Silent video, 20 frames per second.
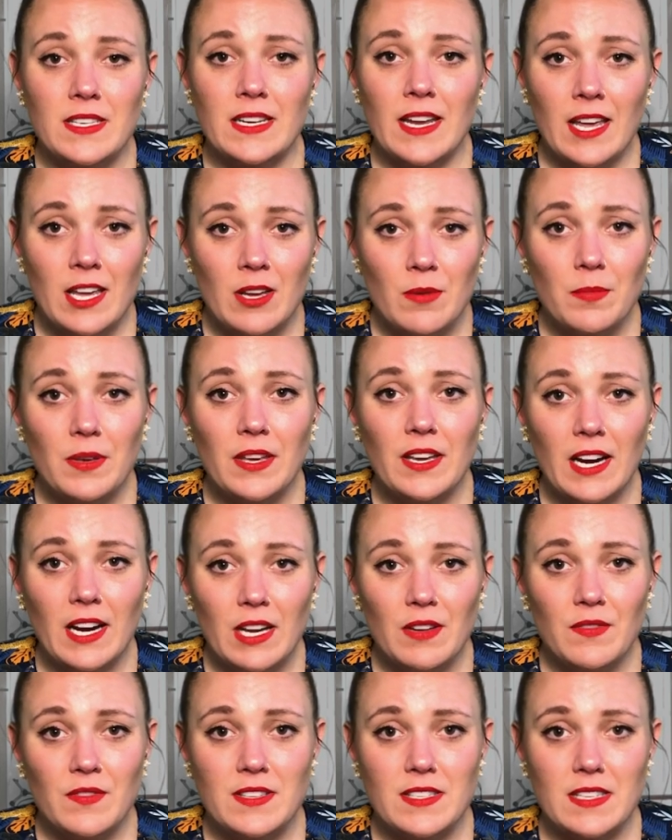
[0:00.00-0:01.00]
an
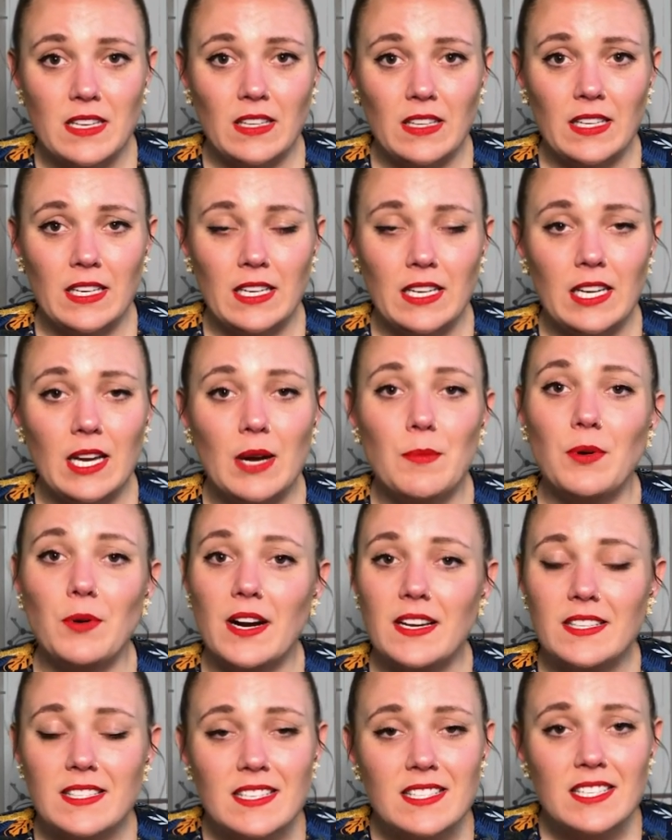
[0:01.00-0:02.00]
AMPI facility
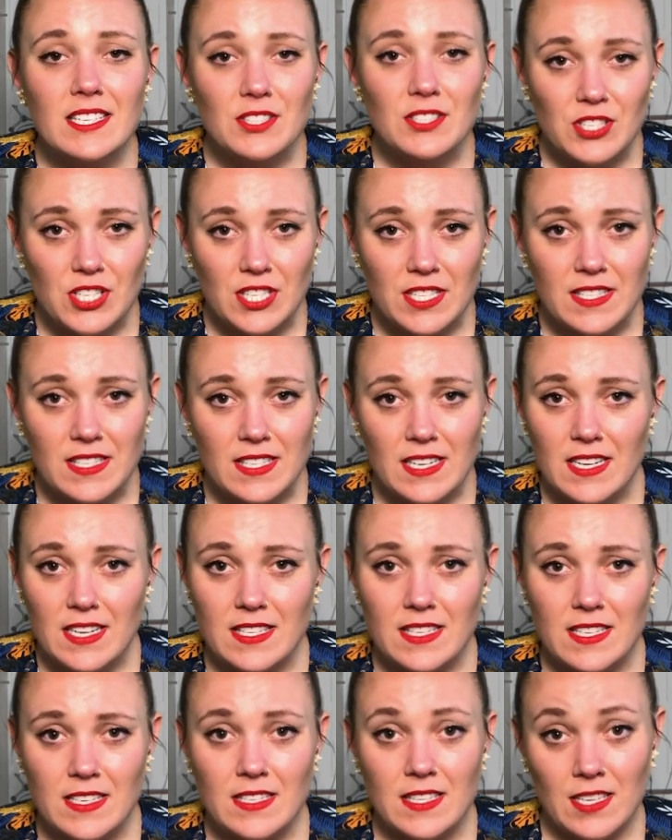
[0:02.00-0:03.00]
processing cheese
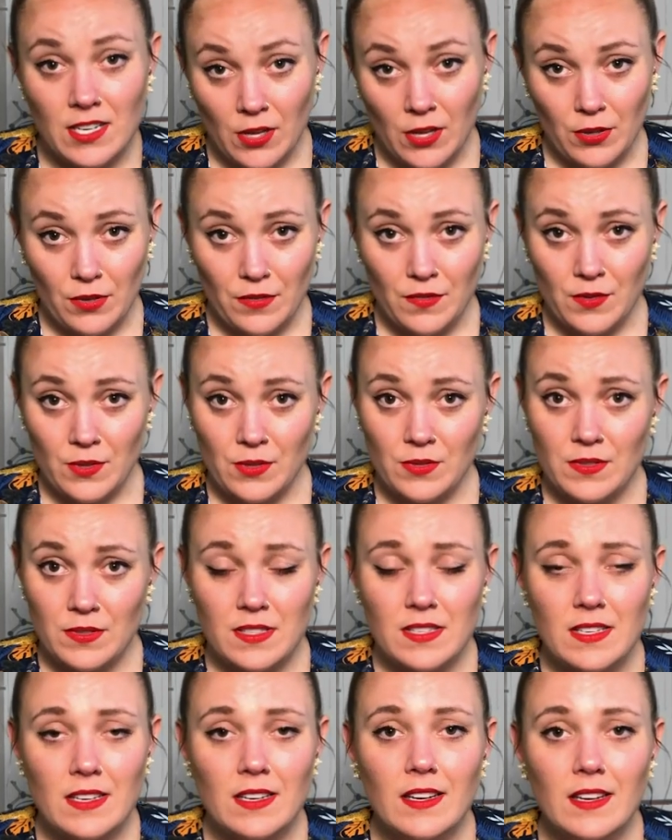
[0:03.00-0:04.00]
sauces and other
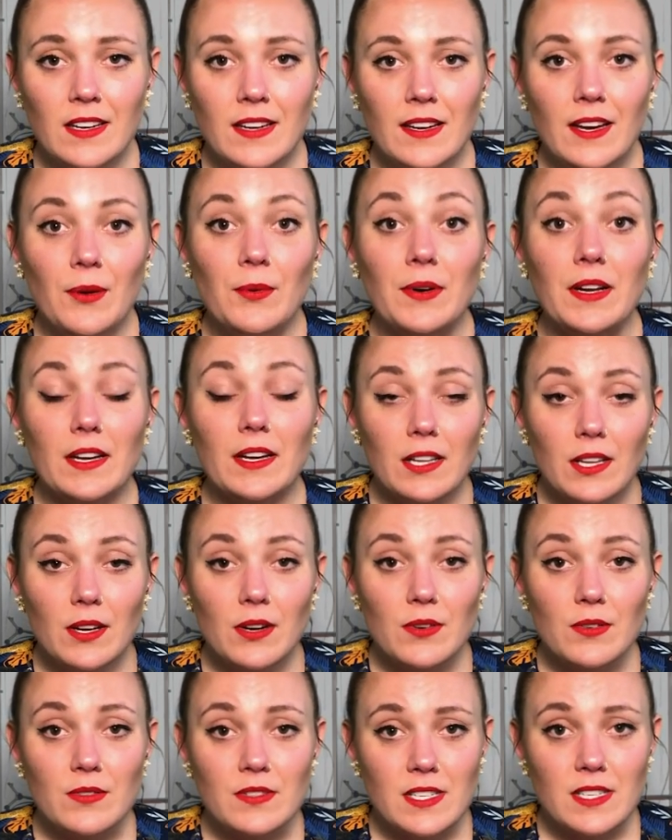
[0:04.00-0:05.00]
foods. When it
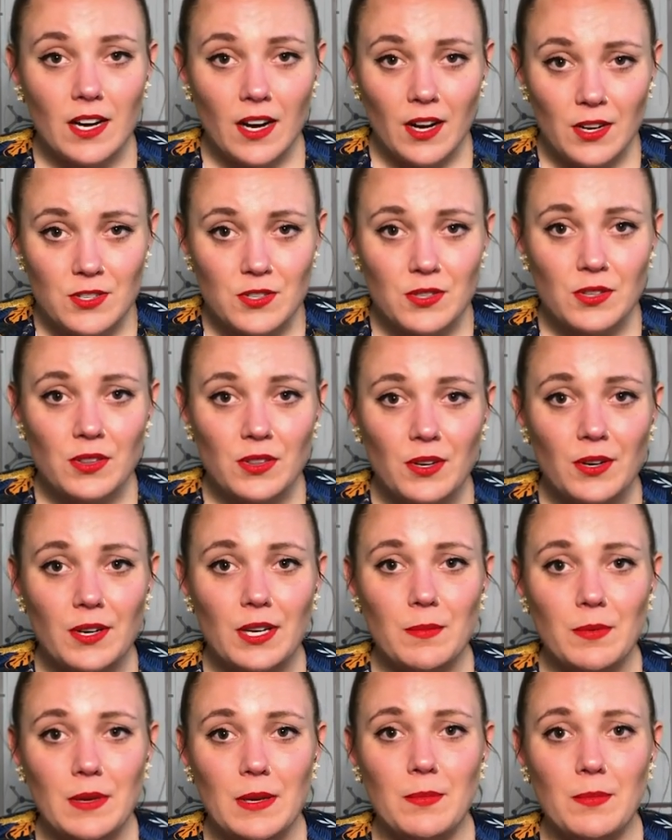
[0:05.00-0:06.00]
closed, 130
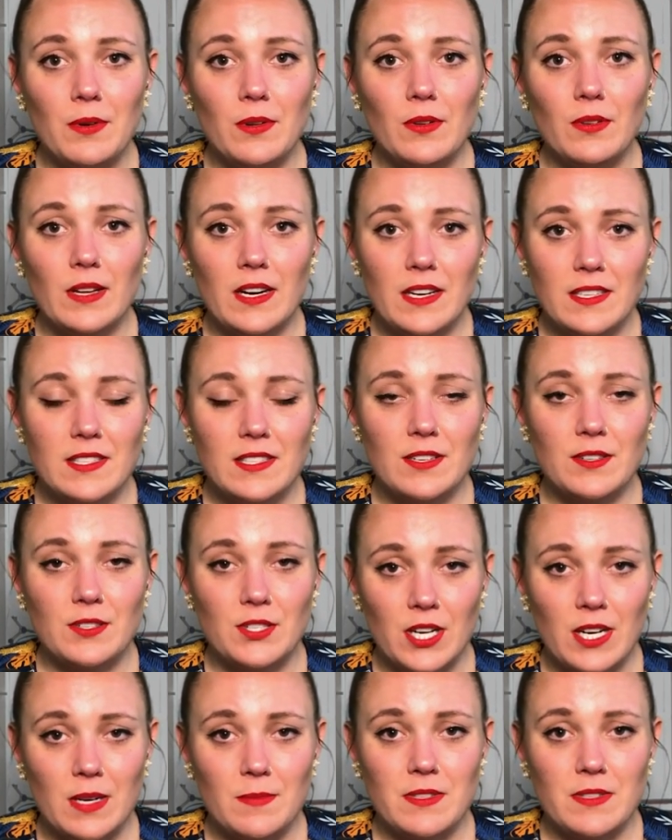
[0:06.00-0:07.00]
people lost their
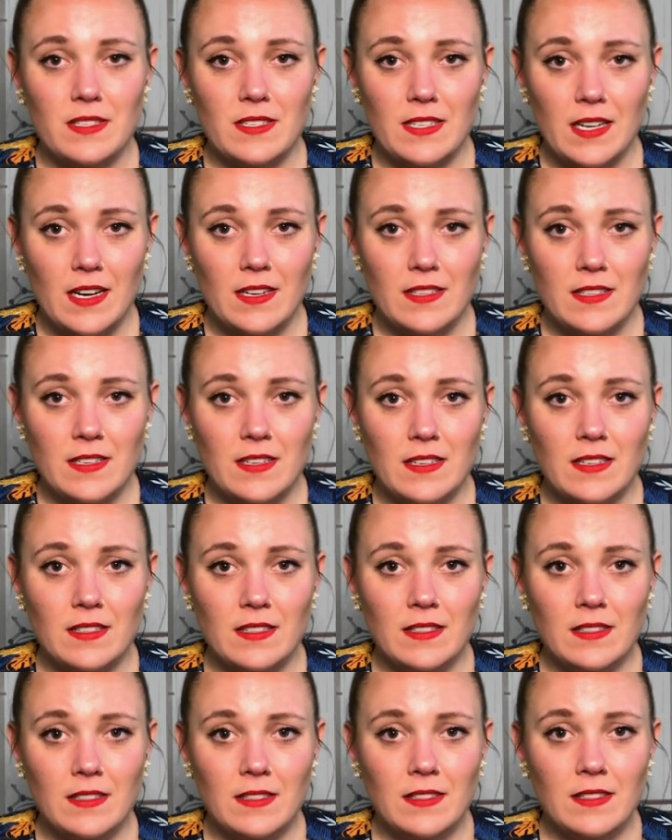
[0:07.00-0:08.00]
jobs in Dawson.
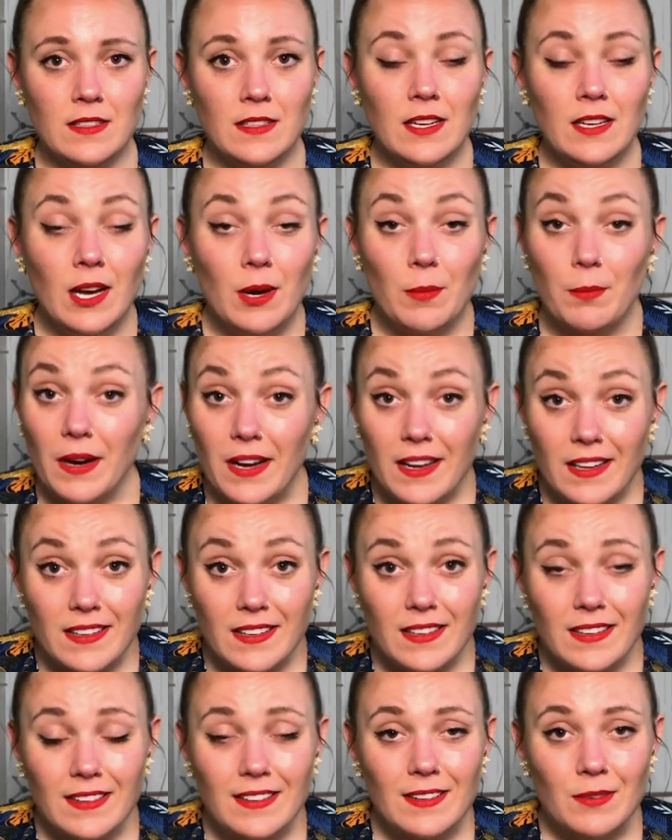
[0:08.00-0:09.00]
But
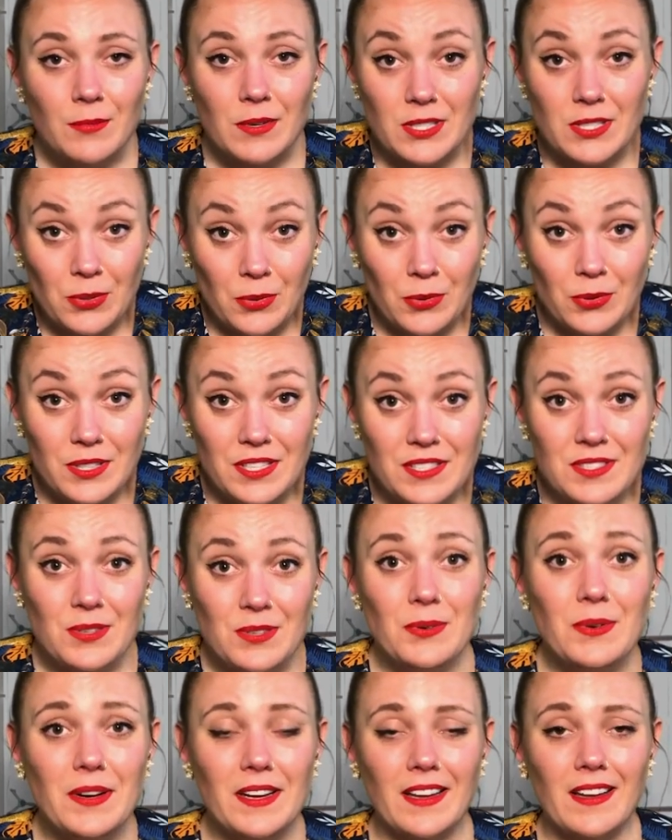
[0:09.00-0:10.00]
what's old is
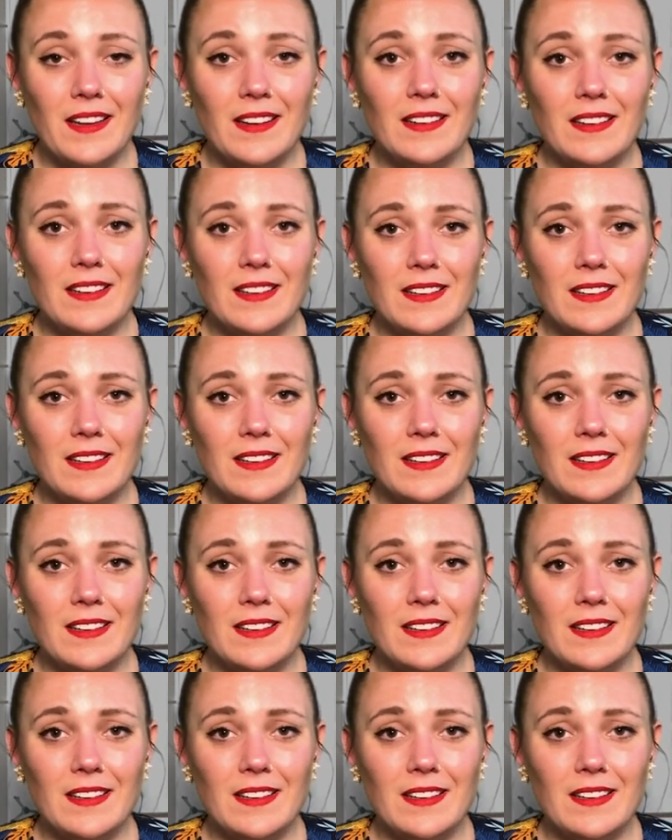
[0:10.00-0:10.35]
new again.